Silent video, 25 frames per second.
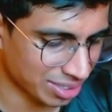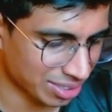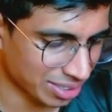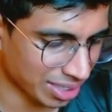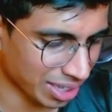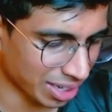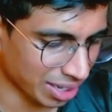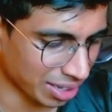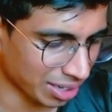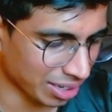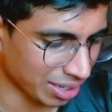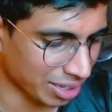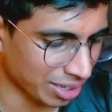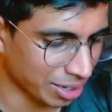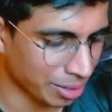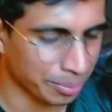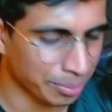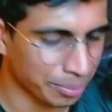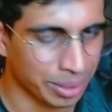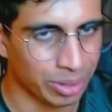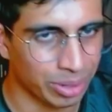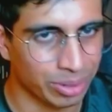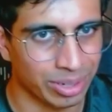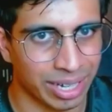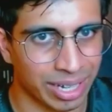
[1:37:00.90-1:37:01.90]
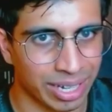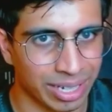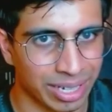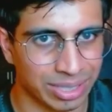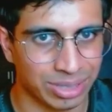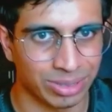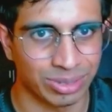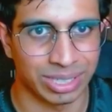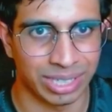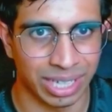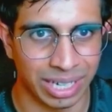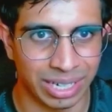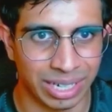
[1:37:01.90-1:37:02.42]
that'll come out as a
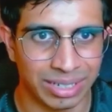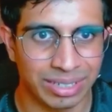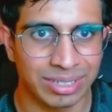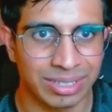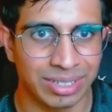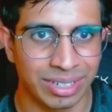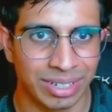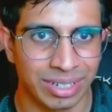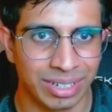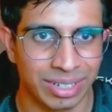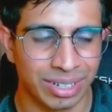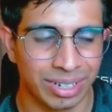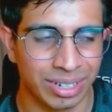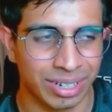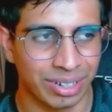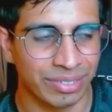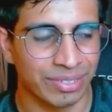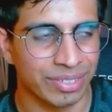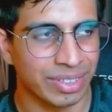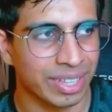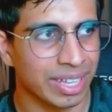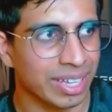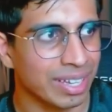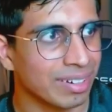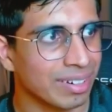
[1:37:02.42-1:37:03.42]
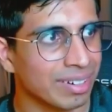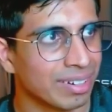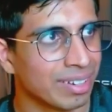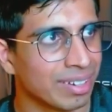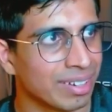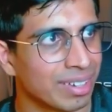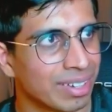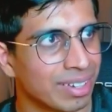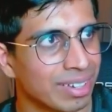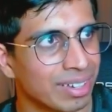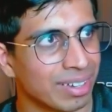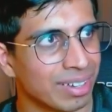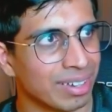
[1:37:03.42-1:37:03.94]
result of that,
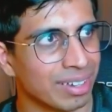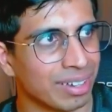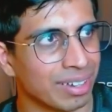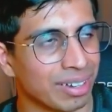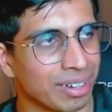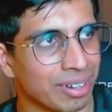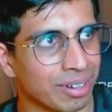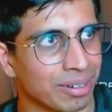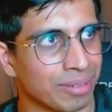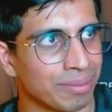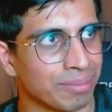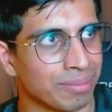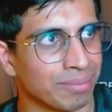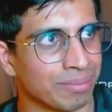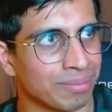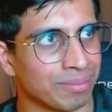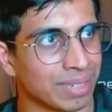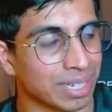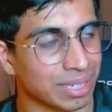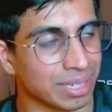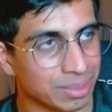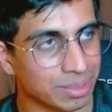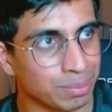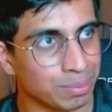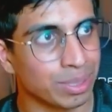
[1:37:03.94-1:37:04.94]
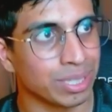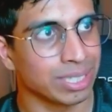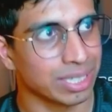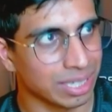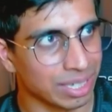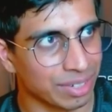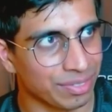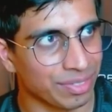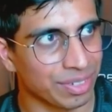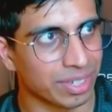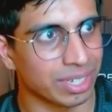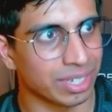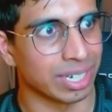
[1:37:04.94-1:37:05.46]
um, like pretty
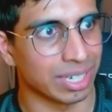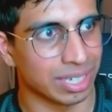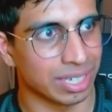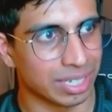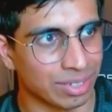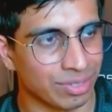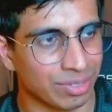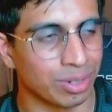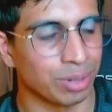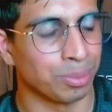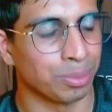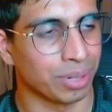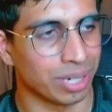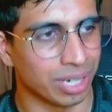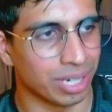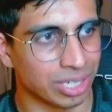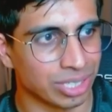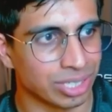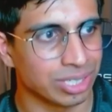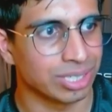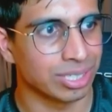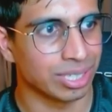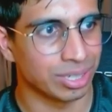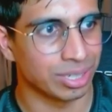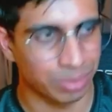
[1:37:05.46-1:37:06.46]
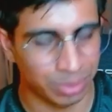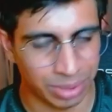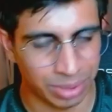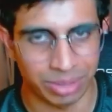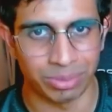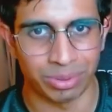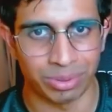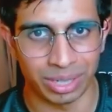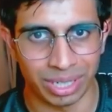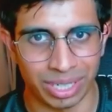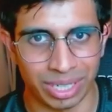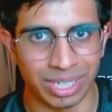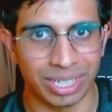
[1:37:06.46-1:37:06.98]
significant negative repercussions, and we
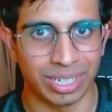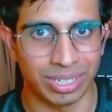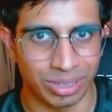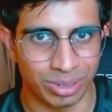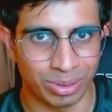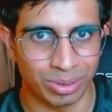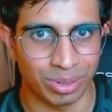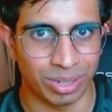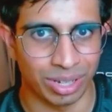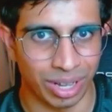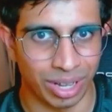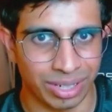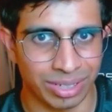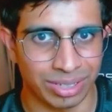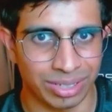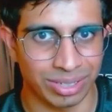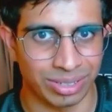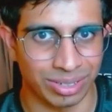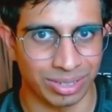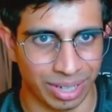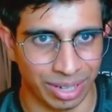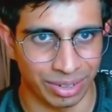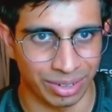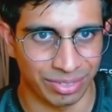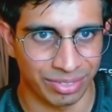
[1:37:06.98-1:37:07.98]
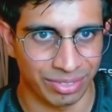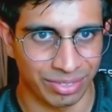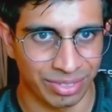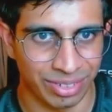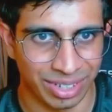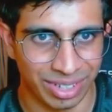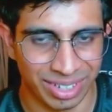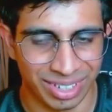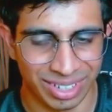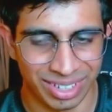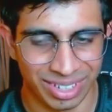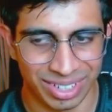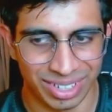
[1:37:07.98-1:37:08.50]
really need to do a lot to kind of
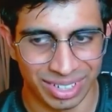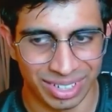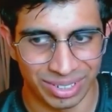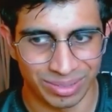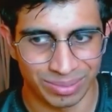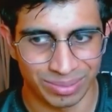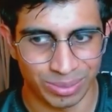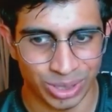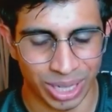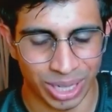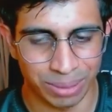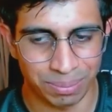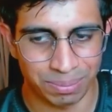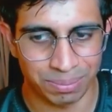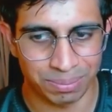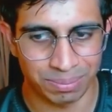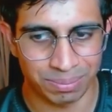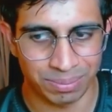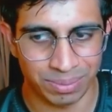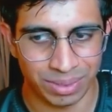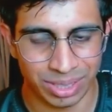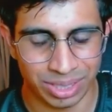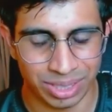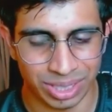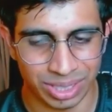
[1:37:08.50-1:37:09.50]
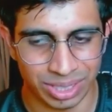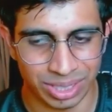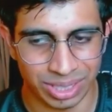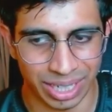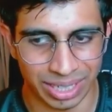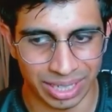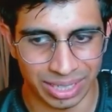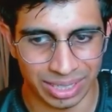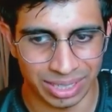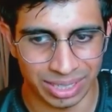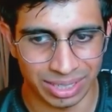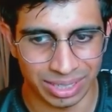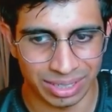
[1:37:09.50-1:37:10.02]
shape
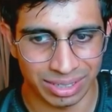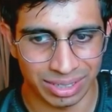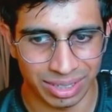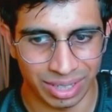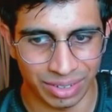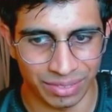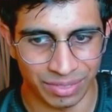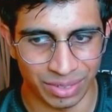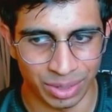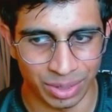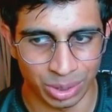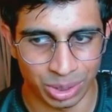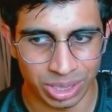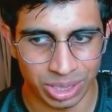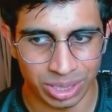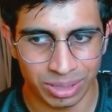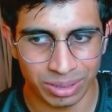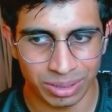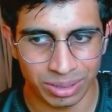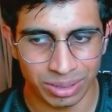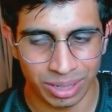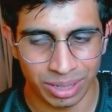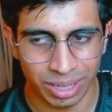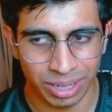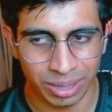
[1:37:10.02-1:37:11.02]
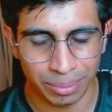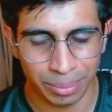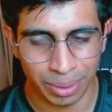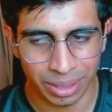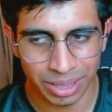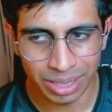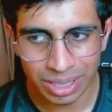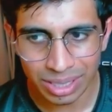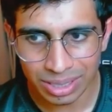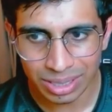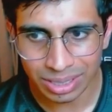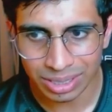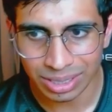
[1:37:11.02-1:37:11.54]
society in future. But I
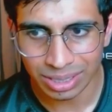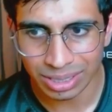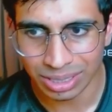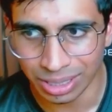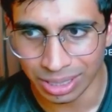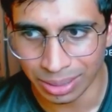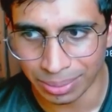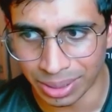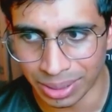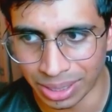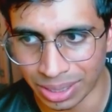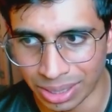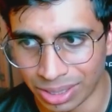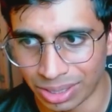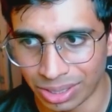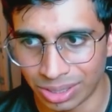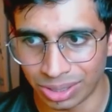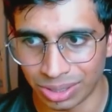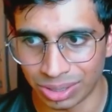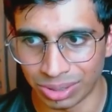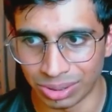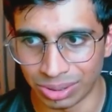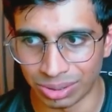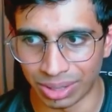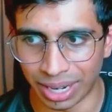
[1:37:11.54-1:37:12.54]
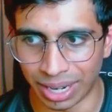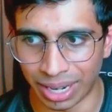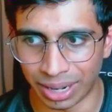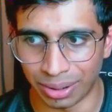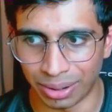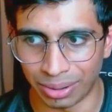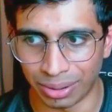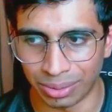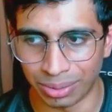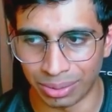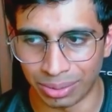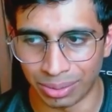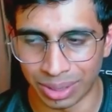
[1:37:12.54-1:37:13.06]
think it's similar to
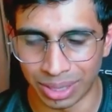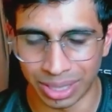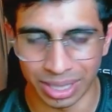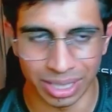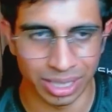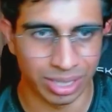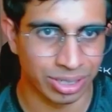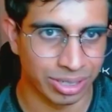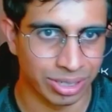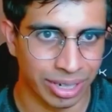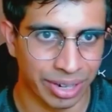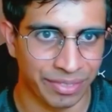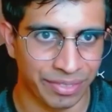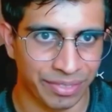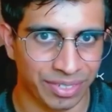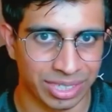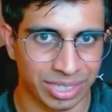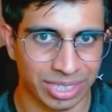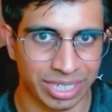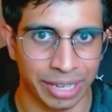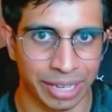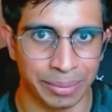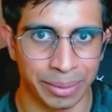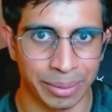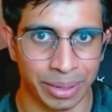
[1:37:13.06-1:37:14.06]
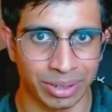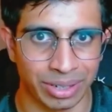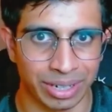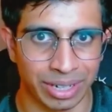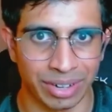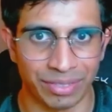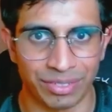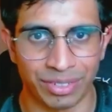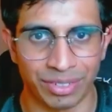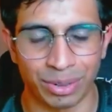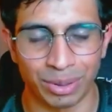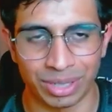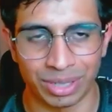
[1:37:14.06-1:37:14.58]
how when the internet first came out and
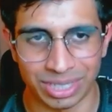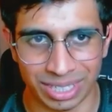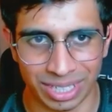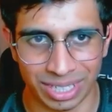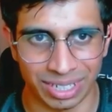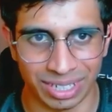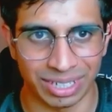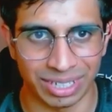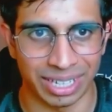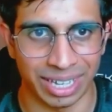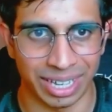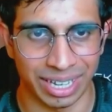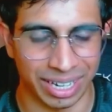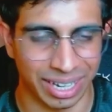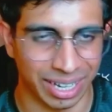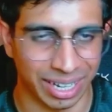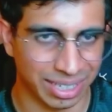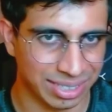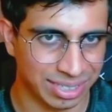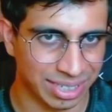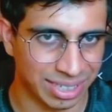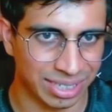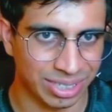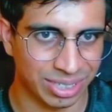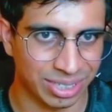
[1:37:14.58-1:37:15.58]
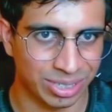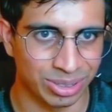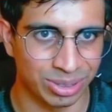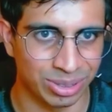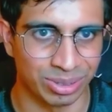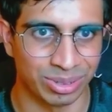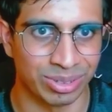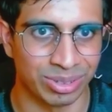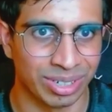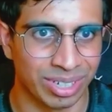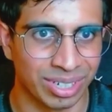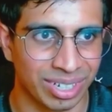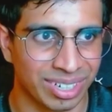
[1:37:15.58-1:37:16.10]
everyone suddenly had access to